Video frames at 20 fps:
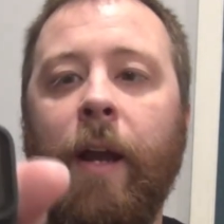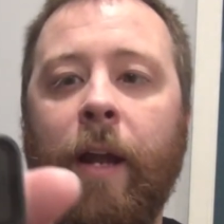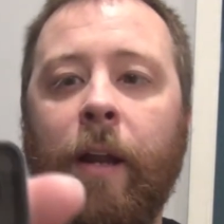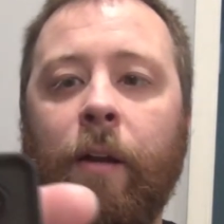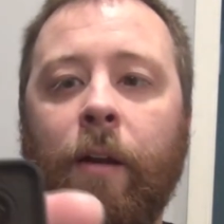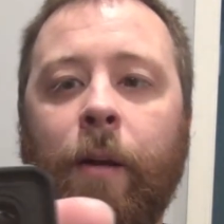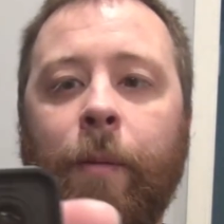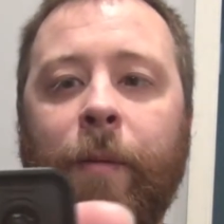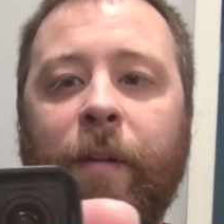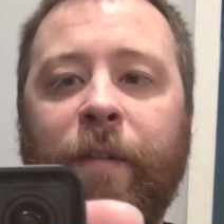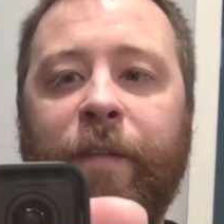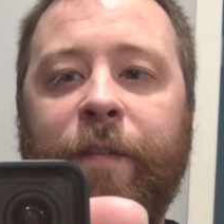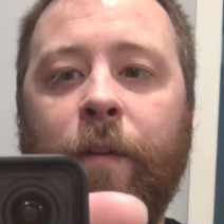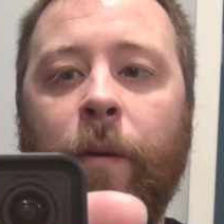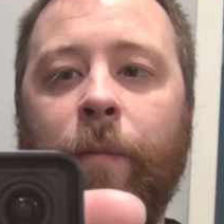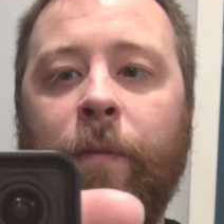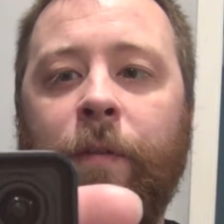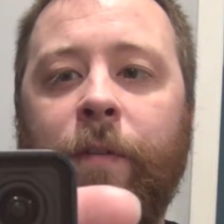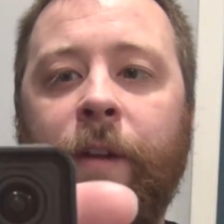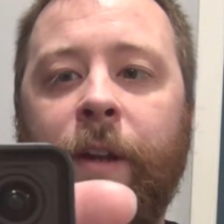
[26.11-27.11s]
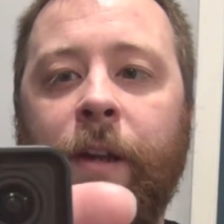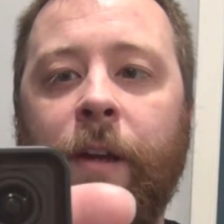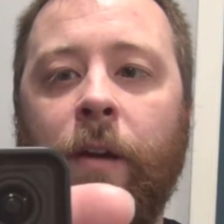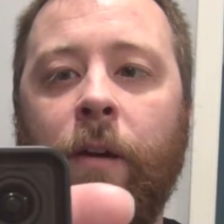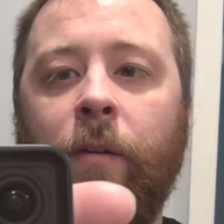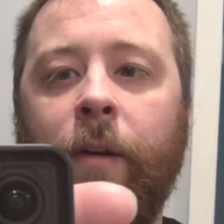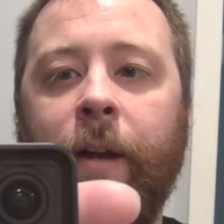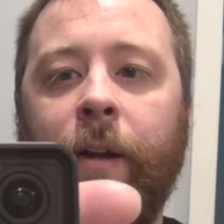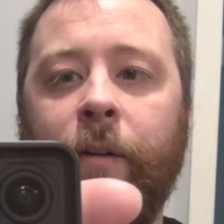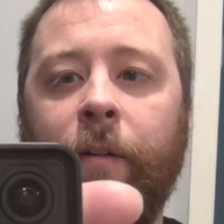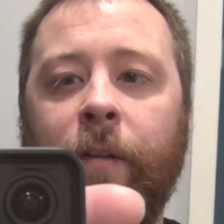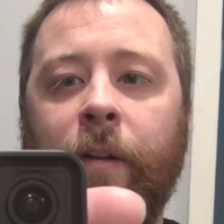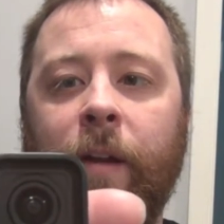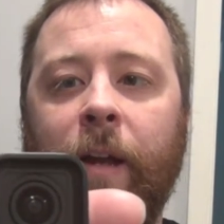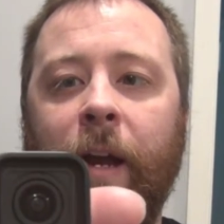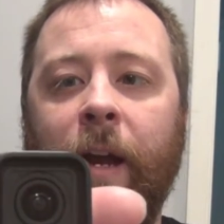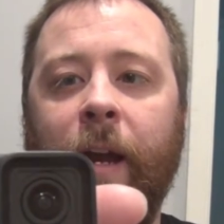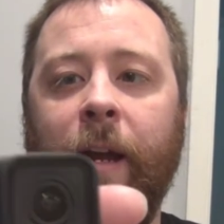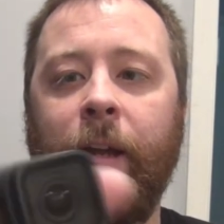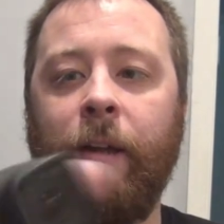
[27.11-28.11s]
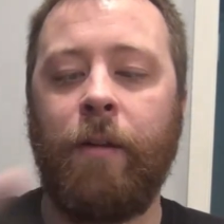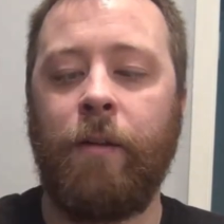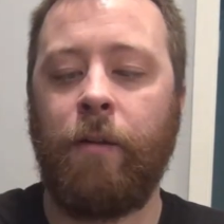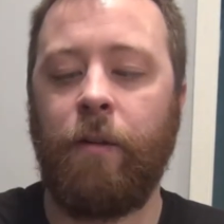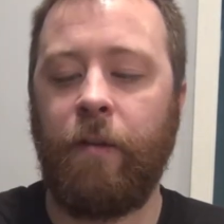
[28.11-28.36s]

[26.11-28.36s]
And then I'm going to film a video later today